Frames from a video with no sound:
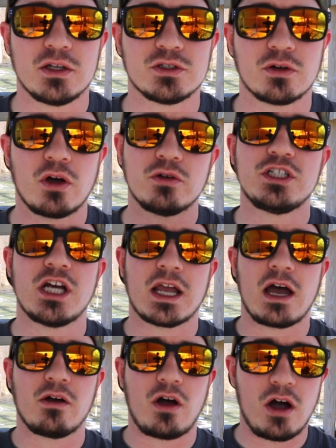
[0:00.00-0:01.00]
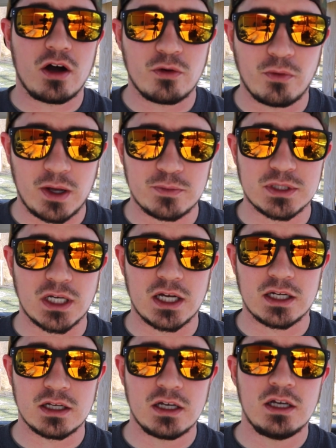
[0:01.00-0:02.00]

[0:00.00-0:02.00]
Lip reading: So go check out our website